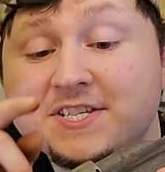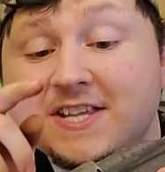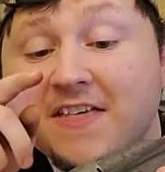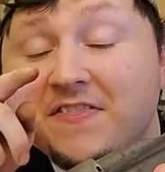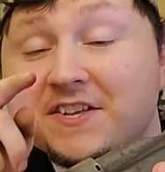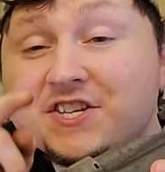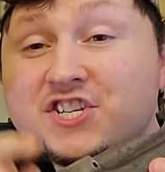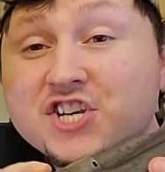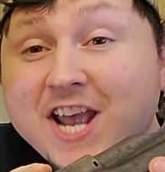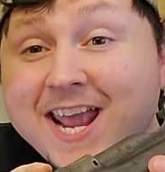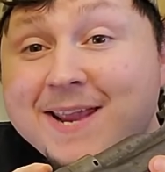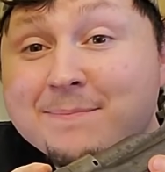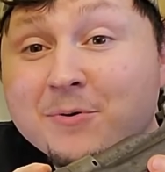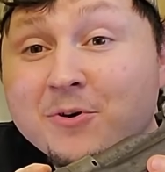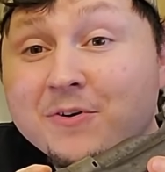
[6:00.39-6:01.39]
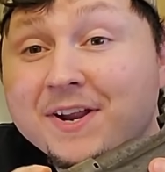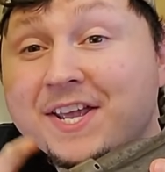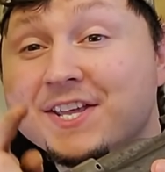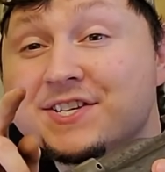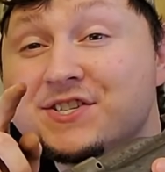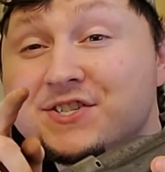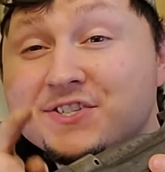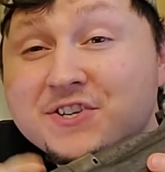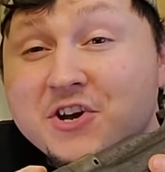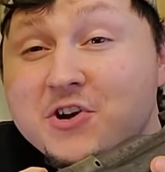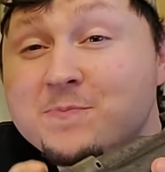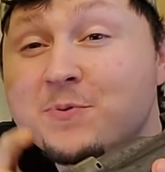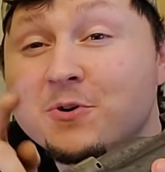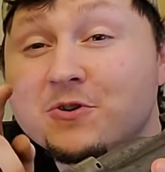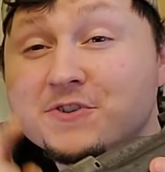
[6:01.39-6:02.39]
that the chamber is
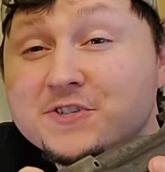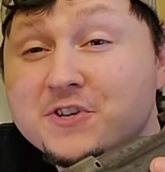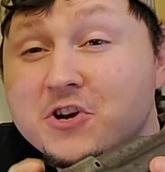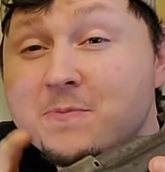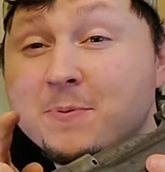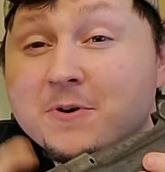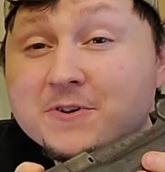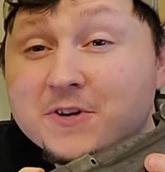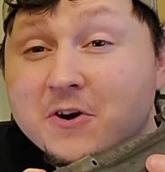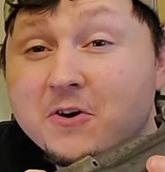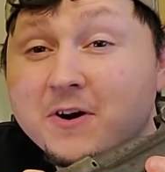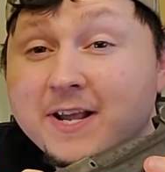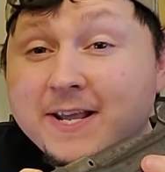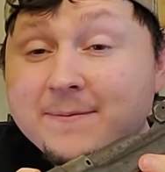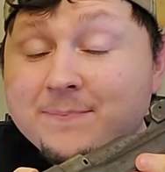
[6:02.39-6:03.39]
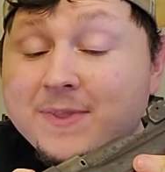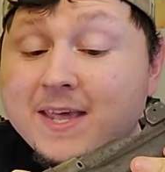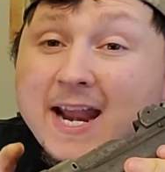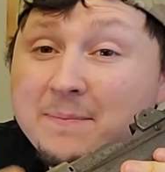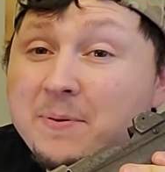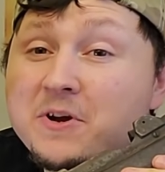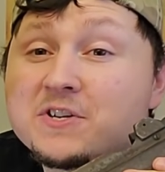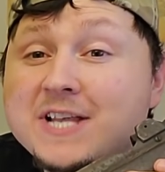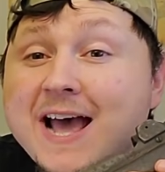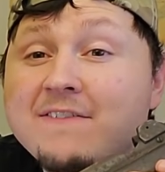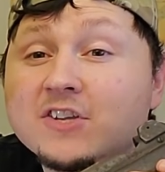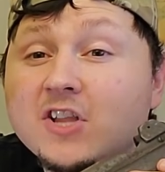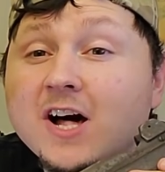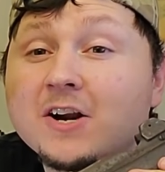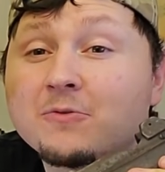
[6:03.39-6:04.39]
super dirty and appears to have a
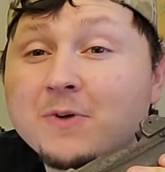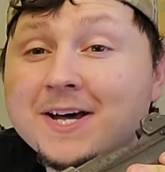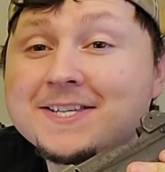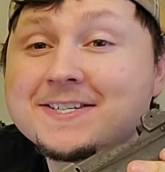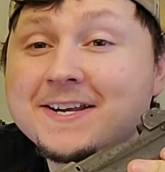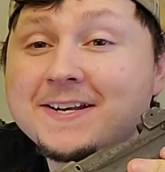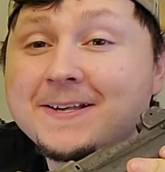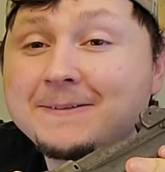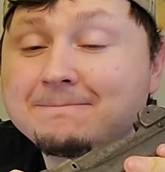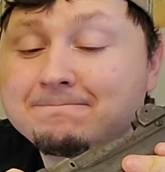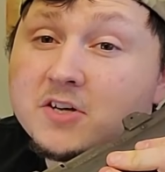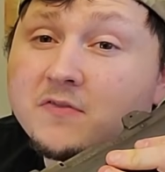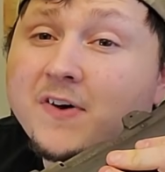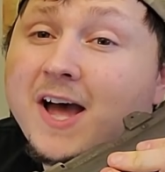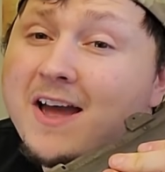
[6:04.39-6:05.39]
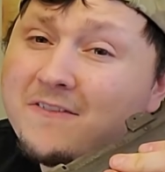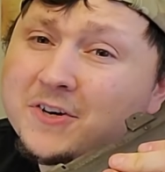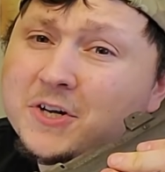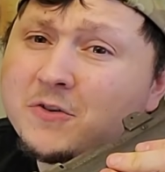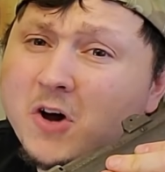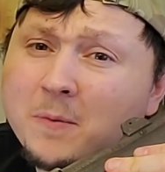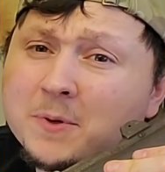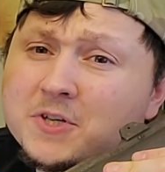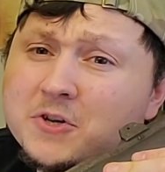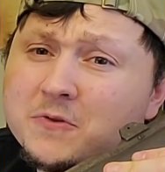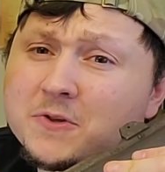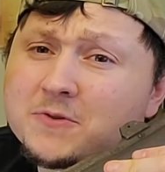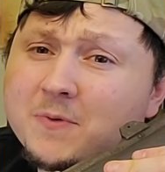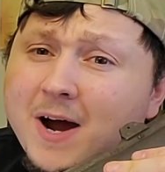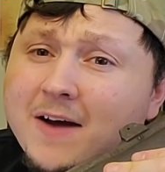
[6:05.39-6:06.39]
lot of rust in it. So if I ever do hope to shoot
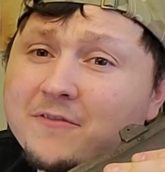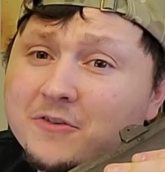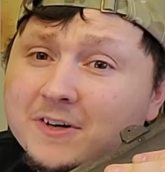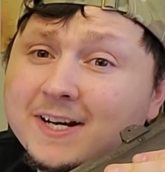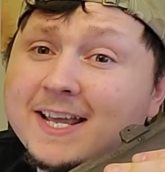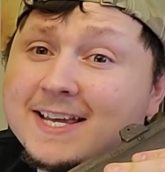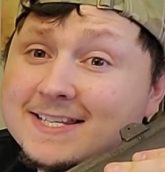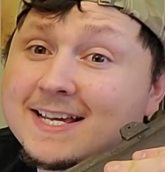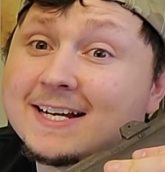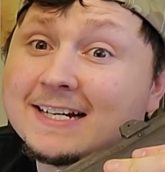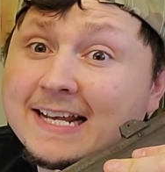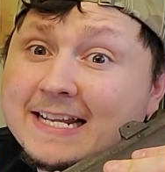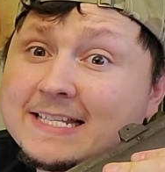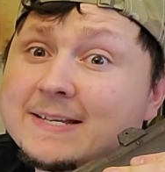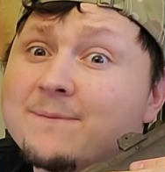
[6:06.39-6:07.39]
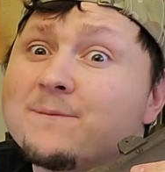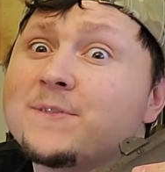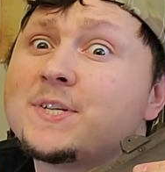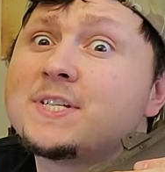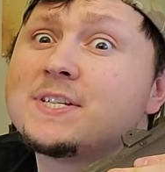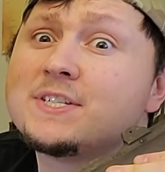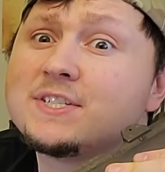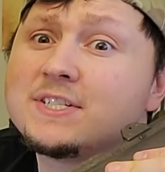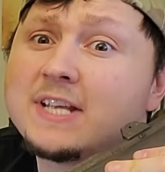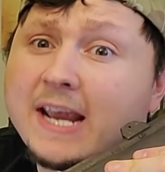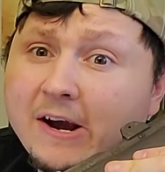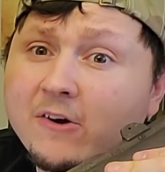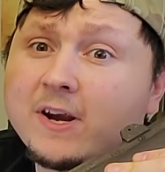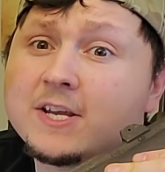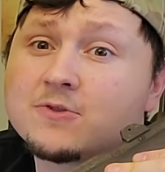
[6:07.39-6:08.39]
this rifle, it is going to need some
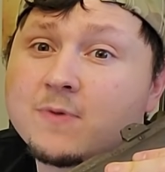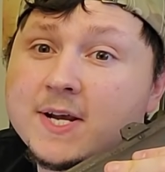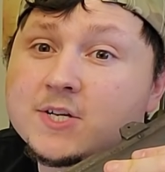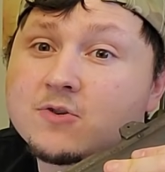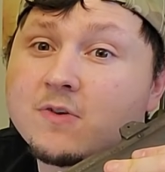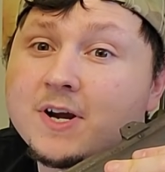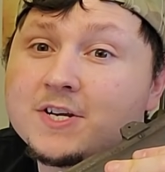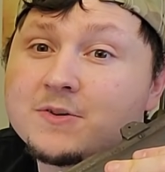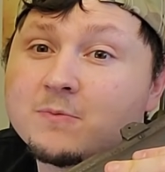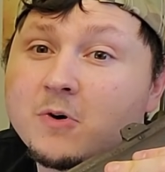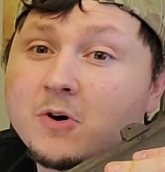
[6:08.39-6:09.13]
serious restoration